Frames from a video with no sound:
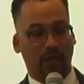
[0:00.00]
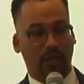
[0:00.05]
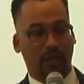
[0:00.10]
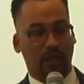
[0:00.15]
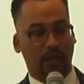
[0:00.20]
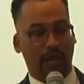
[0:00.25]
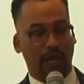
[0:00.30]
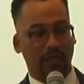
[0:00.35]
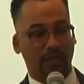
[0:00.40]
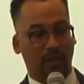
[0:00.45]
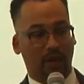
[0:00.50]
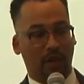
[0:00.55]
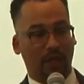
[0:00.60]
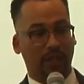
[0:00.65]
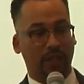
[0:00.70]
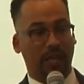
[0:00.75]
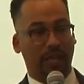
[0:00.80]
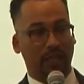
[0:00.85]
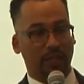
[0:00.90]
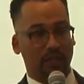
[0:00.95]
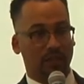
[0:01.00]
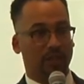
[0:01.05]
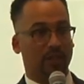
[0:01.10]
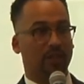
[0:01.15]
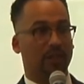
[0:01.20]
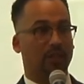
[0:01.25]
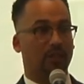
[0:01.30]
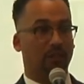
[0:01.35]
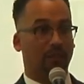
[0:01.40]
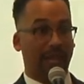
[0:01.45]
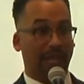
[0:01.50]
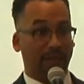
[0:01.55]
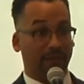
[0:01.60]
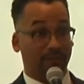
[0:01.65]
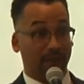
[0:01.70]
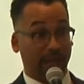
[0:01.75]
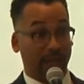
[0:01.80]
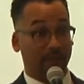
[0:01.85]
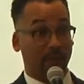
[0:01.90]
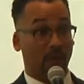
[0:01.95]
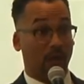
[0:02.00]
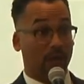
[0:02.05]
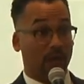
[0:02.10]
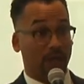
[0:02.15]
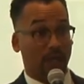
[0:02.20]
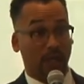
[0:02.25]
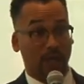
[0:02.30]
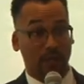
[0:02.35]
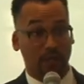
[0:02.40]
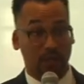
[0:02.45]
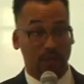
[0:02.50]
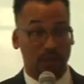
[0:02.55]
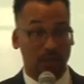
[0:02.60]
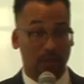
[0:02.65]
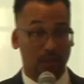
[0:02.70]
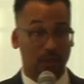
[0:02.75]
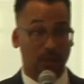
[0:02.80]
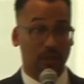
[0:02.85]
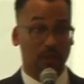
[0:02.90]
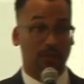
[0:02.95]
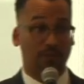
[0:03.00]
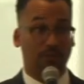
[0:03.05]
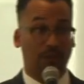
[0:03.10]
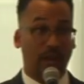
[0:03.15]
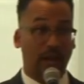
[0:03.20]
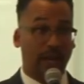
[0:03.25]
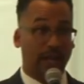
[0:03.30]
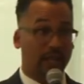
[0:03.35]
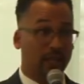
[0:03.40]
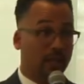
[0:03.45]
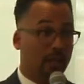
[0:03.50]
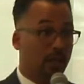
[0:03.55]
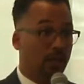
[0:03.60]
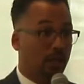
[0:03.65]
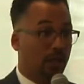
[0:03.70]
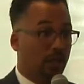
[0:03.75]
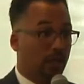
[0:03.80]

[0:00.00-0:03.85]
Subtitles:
and as an archaeologist, as a black famed archaeologist, his find